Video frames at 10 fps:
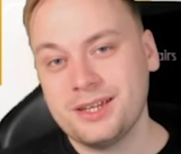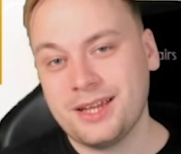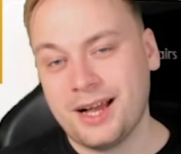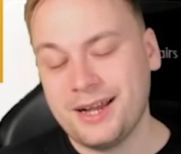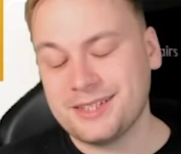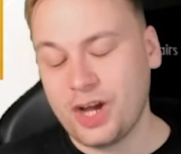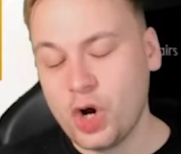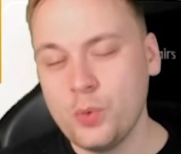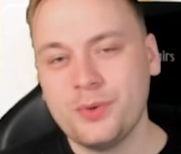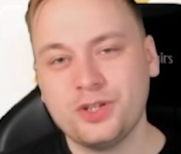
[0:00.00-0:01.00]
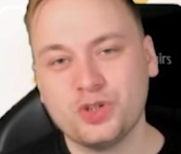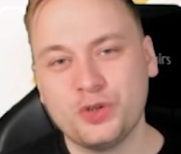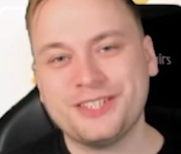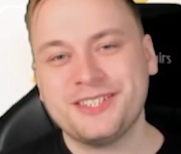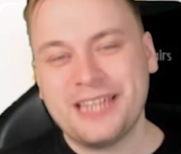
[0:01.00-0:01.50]
guys, I hope you enjoyed
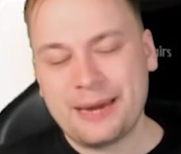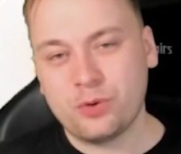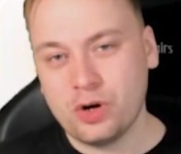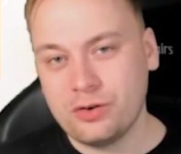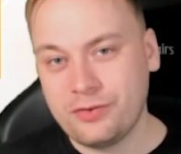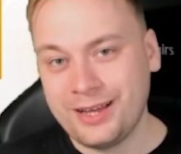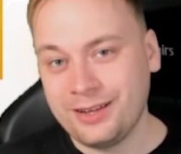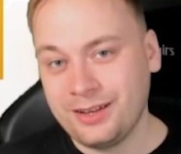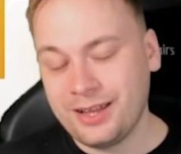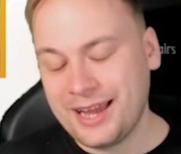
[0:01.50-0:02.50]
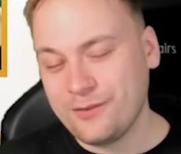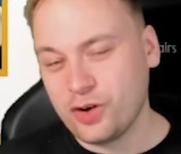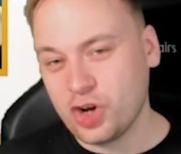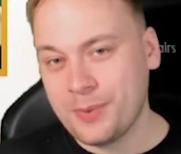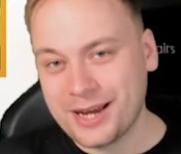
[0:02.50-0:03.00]
this deck profile. I'm going to
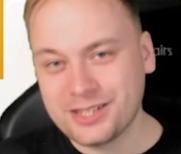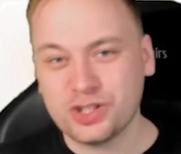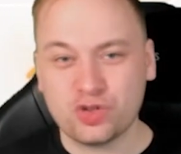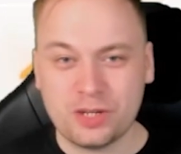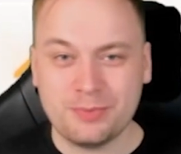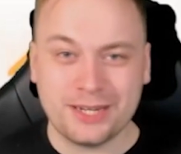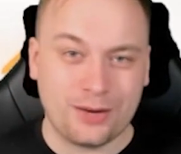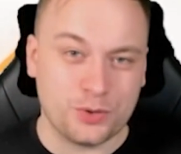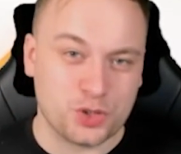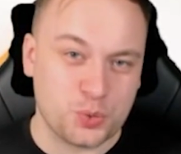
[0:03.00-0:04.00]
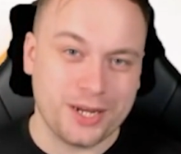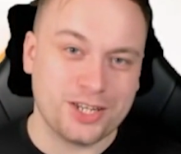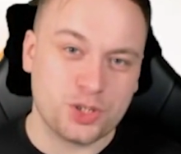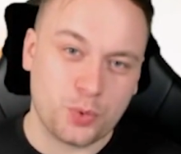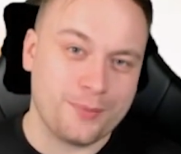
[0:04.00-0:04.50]
go back to streaming now on
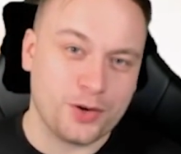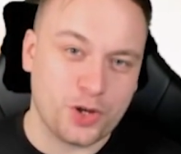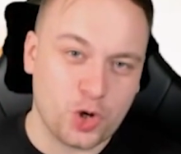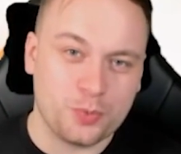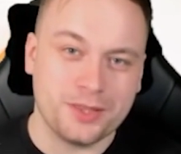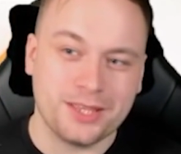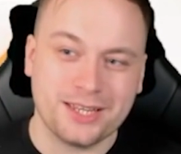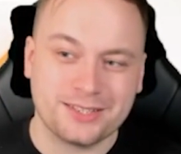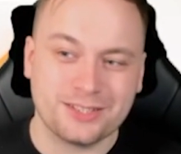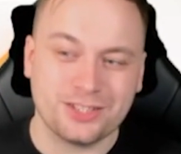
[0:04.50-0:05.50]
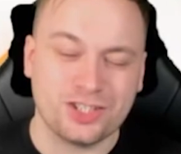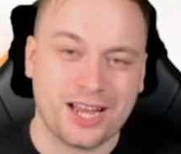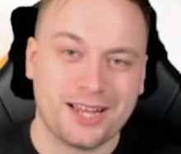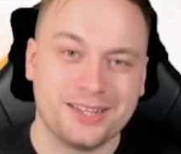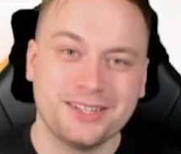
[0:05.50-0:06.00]
Twitch, where I'm going to open this to
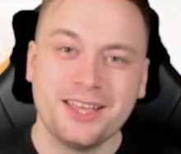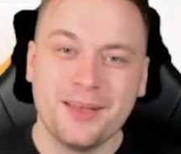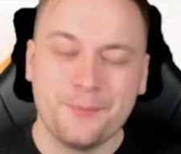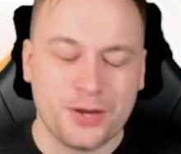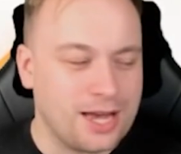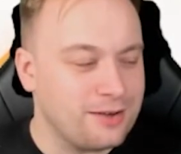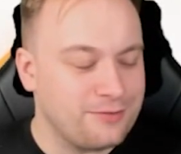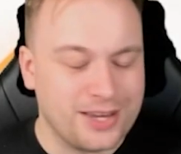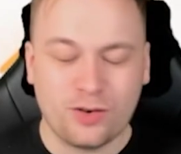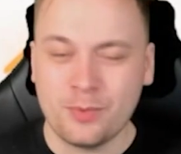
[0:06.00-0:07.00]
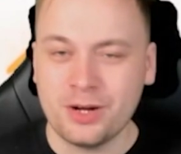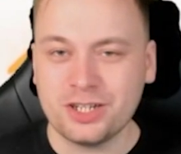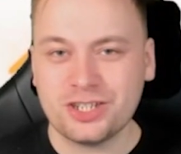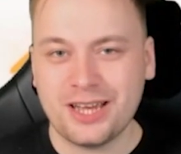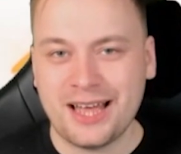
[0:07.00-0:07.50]
chat. But yeah, thank you very
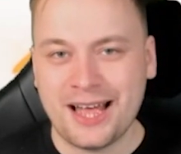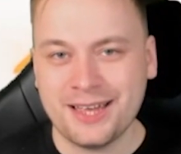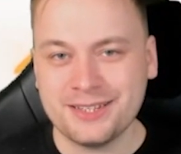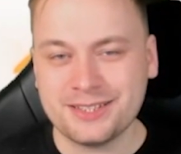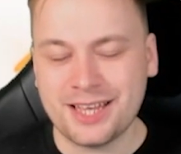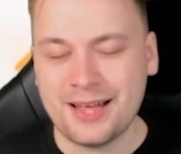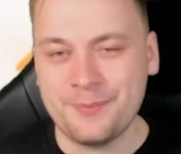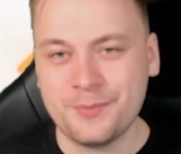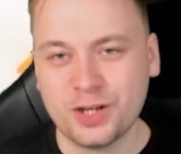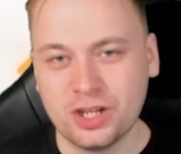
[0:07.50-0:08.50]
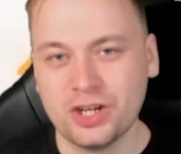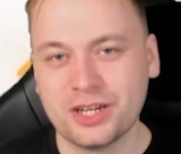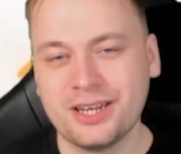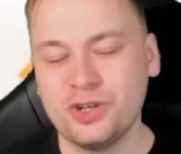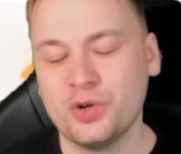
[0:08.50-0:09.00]
much, and good luck
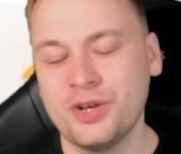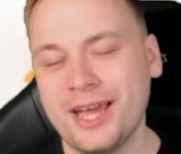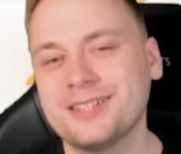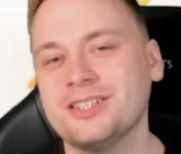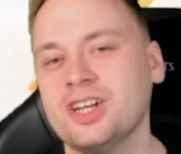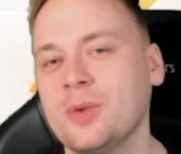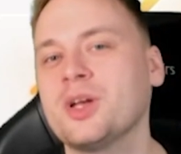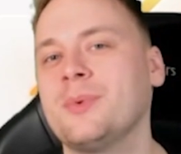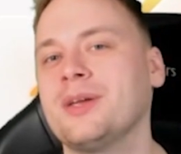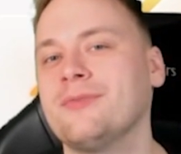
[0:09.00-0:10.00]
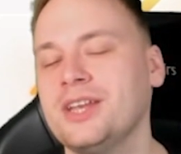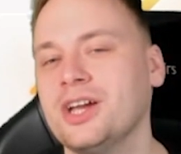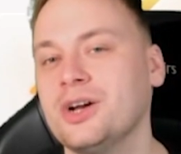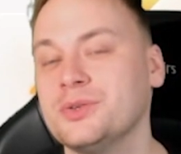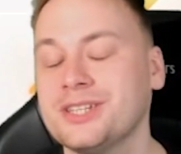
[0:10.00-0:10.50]
in your next and upcoming
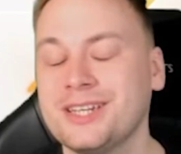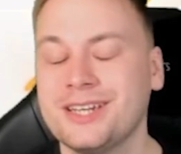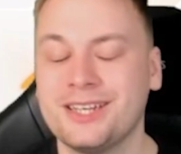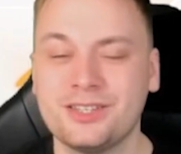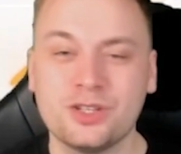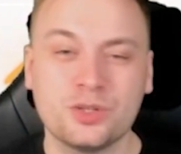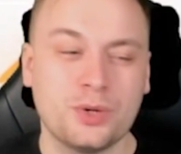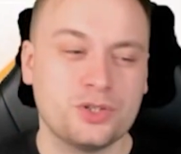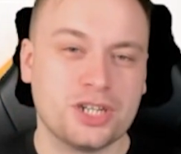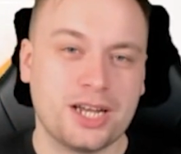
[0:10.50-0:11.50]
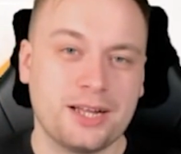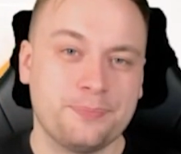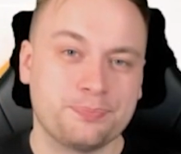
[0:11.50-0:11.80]
videos, and as well, chat